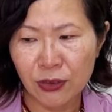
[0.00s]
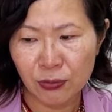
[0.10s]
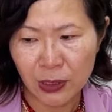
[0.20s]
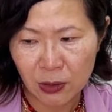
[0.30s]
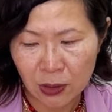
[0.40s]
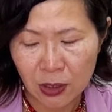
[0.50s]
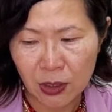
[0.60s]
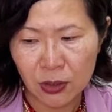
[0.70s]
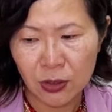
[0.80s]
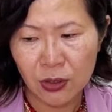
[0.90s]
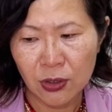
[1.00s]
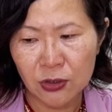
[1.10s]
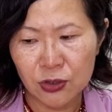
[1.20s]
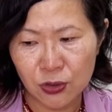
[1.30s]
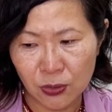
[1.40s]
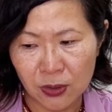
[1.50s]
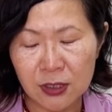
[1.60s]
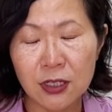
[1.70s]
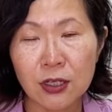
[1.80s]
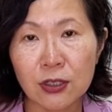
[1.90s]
3 joules